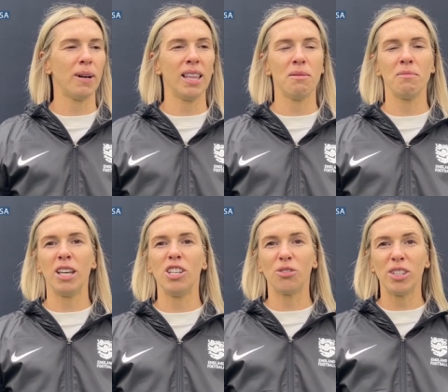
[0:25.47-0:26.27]
and the, the
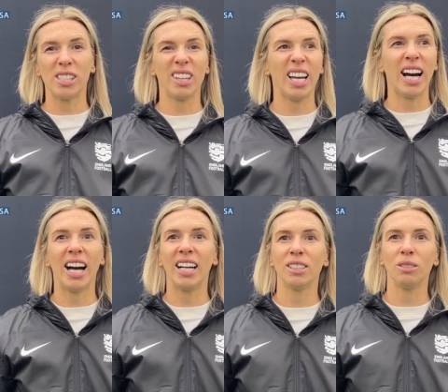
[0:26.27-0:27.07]
injuries that they
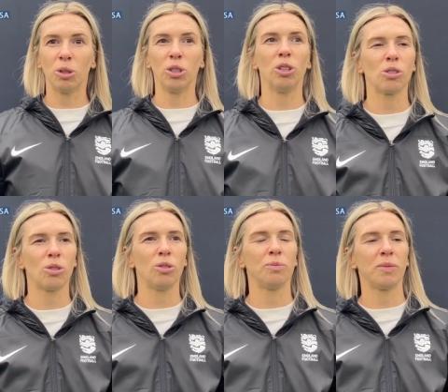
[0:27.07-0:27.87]
had and whatnot.
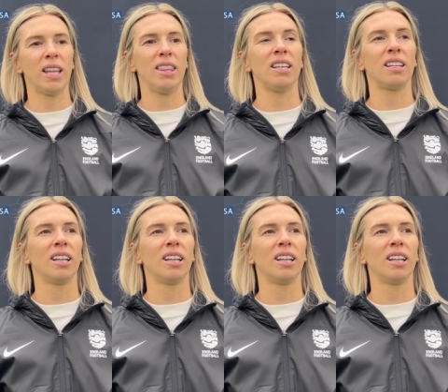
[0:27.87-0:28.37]
So I think